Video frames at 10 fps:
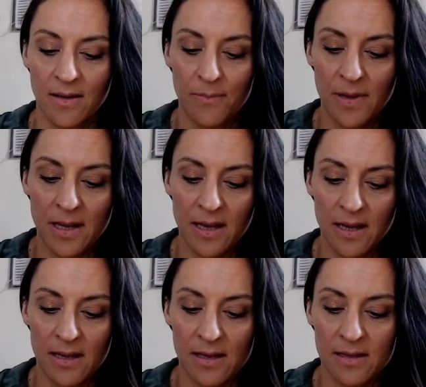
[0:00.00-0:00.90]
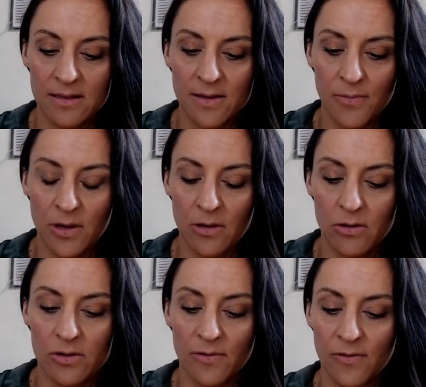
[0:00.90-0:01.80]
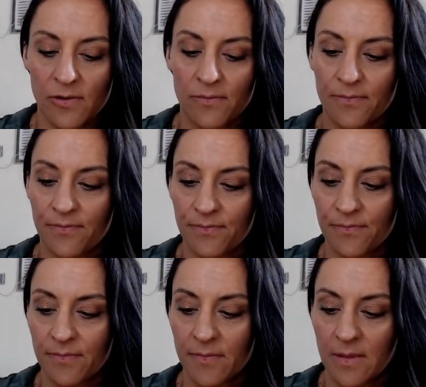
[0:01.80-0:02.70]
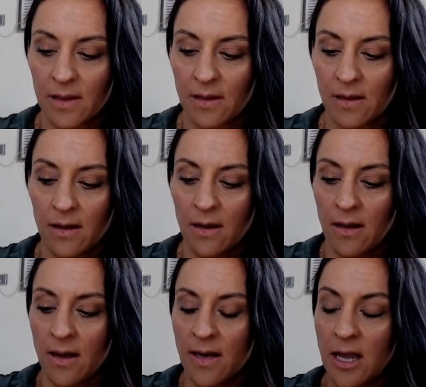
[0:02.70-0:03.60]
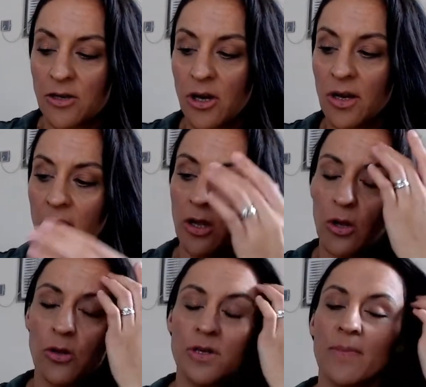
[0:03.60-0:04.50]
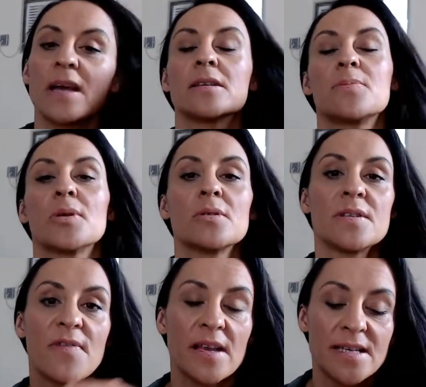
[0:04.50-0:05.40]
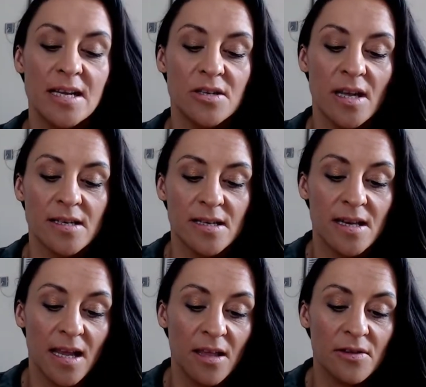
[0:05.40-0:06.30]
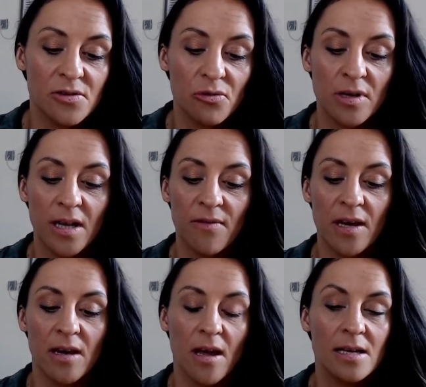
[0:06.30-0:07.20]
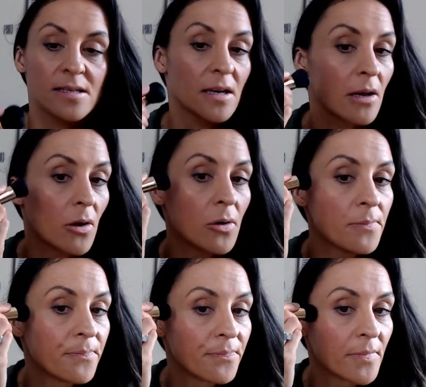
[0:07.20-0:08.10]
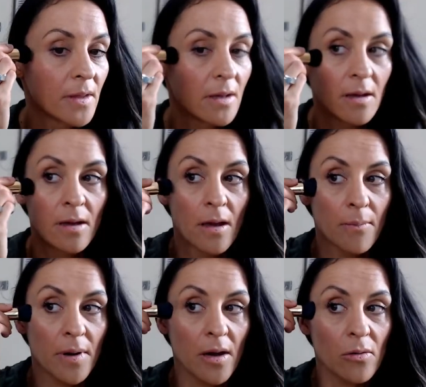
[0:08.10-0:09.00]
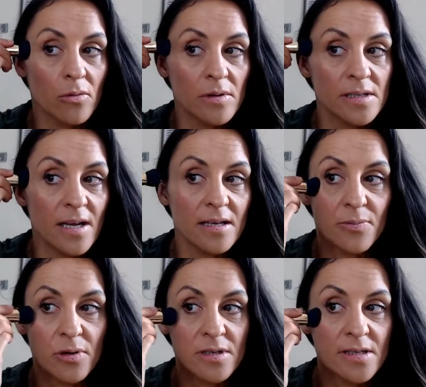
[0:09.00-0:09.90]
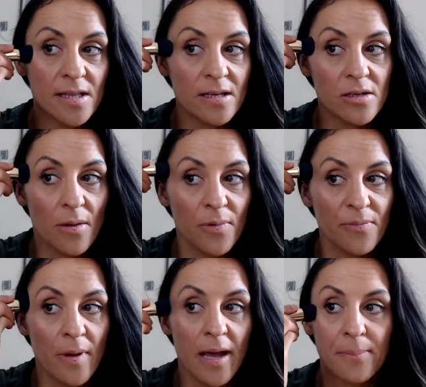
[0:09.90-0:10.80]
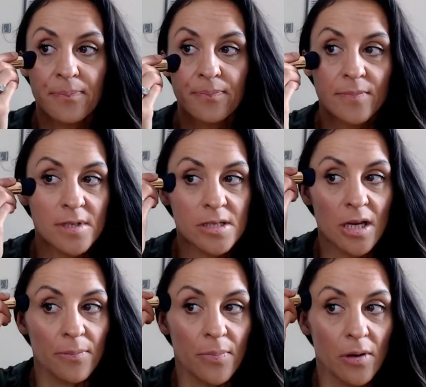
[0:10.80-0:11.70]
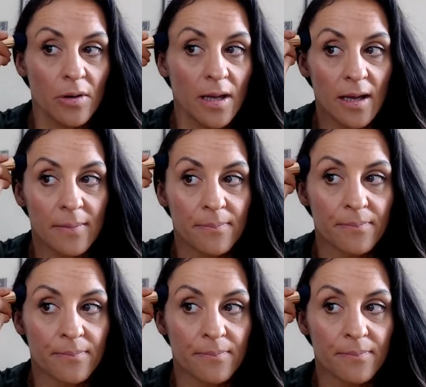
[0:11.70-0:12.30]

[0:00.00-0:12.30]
Becca is beautiful. Now you don't need a huge amount just because the foundation underneath is already giving it a nice glow. But I always like to put just at the top of my cheekbone here,